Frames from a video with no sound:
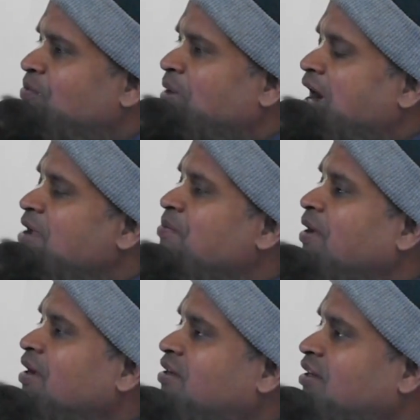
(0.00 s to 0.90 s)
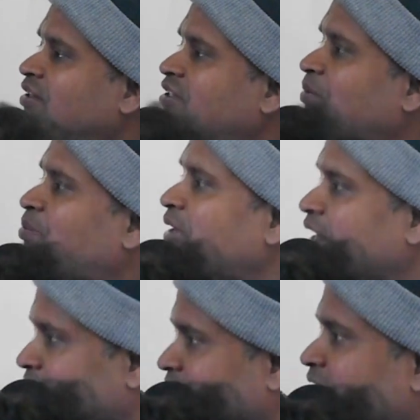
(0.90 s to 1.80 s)
5 acres of
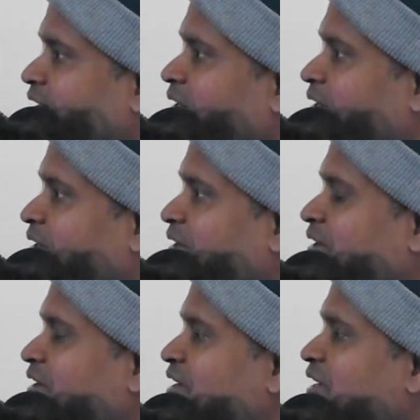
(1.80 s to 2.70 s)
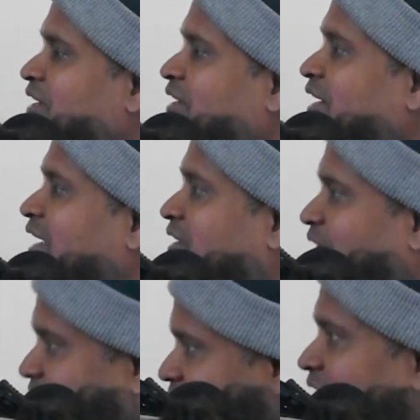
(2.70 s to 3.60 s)
land.
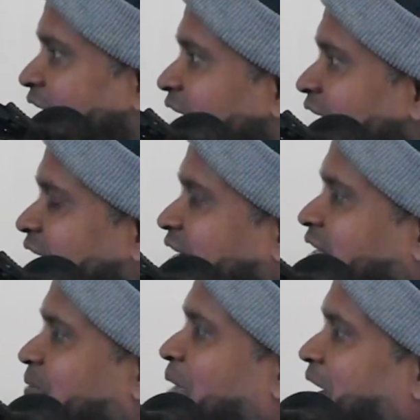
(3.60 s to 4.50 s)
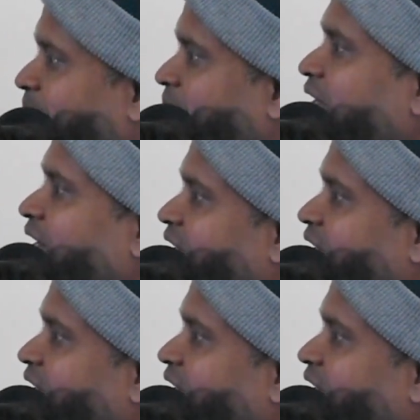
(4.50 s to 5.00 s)
Like IIT 500